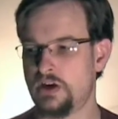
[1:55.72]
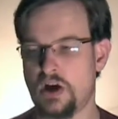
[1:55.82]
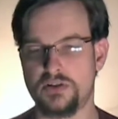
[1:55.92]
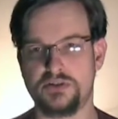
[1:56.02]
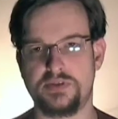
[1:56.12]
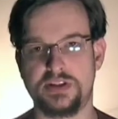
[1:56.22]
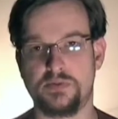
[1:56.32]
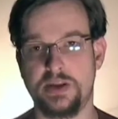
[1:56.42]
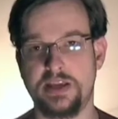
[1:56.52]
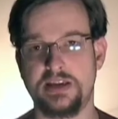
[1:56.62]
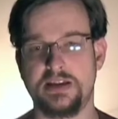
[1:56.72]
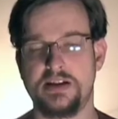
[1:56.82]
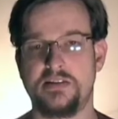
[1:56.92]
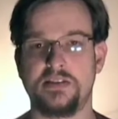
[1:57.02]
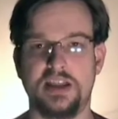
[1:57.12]
Also this week,
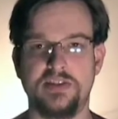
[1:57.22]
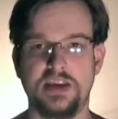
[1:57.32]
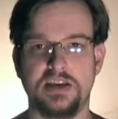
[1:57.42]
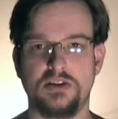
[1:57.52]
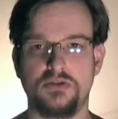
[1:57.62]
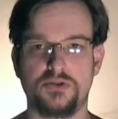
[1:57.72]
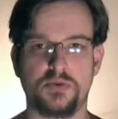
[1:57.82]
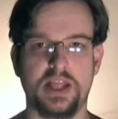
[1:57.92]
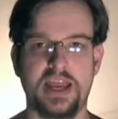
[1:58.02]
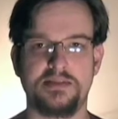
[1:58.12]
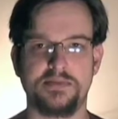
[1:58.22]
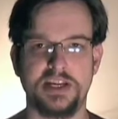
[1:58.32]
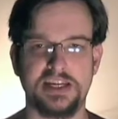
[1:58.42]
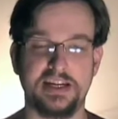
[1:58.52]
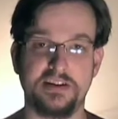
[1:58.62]
in the usual
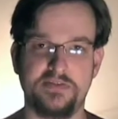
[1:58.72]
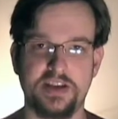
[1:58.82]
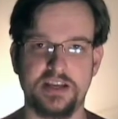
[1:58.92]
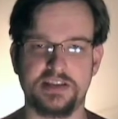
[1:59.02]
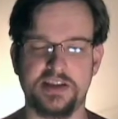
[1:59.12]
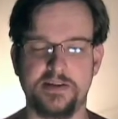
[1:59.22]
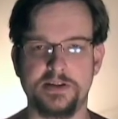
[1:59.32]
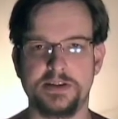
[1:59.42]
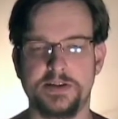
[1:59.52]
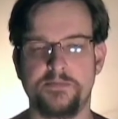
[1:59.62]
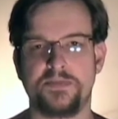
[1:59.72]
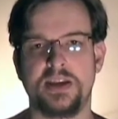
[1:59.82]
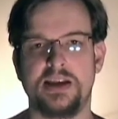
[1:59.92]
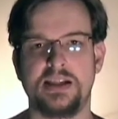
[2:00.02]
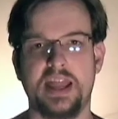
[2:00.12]
AMD and NVIDIA segments,
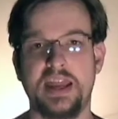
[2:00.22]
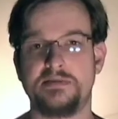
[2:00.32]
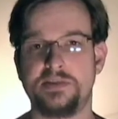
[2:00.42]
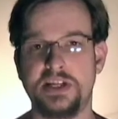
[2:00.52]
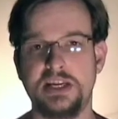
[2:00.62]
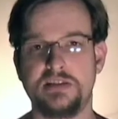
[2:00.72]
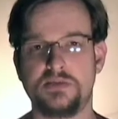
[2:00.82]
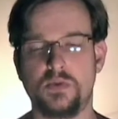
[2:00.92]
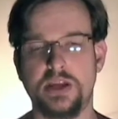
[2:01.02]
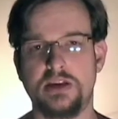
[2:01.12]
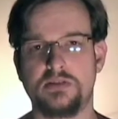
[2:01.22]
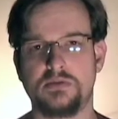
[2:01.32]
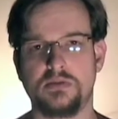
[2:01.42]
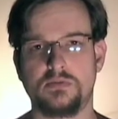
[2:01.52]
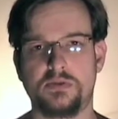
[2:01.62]
AMD this week
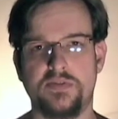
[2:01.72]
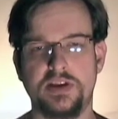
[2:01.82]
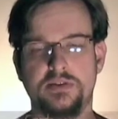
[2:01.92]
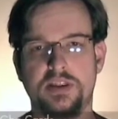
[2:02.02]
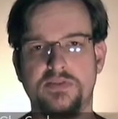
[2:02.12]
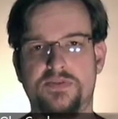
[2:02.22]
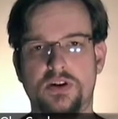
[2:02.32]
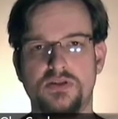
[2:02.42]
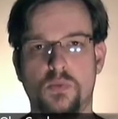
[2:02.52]
revealed the first